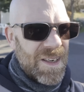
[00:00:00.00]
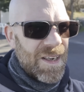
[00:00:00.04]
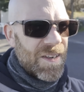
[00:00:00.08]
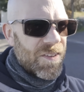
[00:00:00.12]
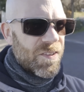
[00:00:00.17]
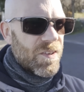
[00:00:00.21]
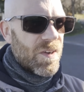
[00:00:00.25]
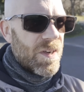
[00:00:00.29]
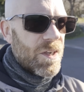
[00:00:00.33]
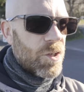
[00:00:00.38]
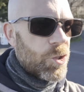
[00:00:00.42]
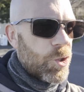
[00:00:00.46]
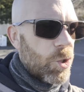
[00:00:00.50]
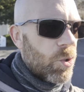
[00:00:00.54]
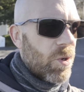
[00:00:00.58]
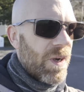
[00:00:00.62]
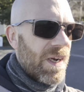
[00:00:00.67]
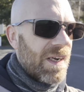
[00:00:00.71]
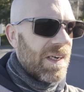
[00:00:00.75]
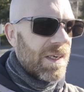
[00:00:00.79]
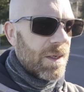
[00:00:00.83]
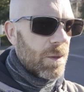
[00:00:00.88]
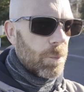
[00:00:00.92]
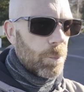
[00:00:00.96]
as I
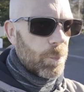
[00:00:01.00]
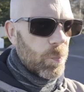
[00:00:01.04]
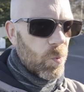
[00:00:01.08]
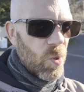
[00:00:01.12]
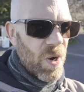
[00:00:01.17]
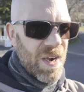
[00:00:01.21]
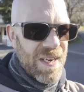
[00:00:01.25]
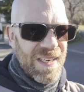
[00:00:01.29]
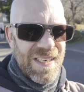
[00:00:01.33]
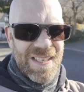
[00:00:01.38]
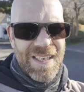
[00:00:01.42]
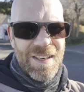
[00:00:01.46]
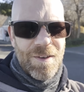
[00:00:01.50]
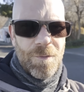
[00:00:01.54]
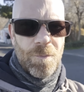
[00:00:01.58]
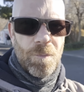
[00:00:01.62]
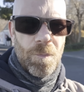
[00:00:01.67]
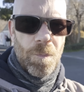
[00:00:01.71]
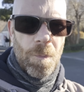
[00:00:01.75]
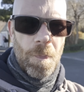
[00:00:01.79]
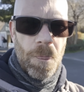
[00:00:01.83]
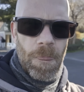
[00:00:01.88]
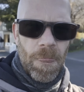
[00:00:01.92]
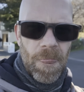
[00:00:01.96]
enjoy a little break
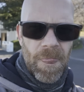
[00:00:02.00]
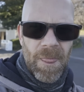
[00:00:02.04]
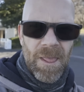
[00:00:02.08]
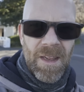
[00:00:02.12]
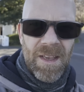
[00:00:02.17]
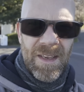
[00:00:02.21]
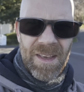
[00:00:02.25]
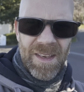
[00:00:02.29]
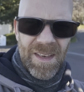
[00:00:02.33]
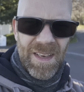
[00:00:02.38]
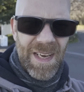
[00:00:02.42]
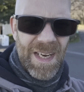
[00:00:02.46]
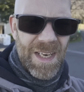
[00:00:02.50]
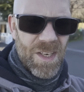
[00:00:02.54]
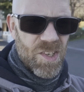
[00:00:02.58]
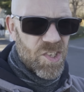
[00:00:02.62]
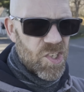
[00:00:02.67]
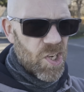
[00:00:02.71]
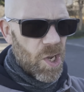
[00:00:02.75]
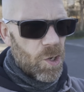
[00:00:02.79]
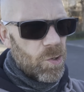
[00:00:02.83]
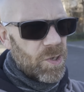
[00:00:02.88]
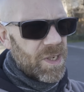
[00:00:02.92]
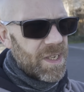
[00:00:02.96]
in
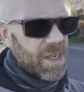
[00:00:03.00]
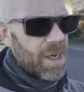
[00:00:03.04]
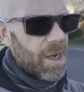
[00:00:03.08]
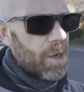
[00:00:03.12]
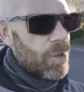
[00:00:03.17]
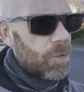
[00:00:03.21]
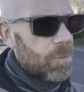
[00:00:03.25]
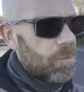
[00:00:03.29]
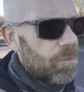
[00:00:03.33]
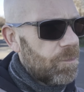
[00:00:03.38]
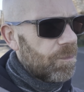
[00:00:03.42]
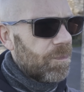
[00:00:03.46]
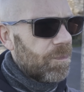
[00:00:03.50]
Tokyo.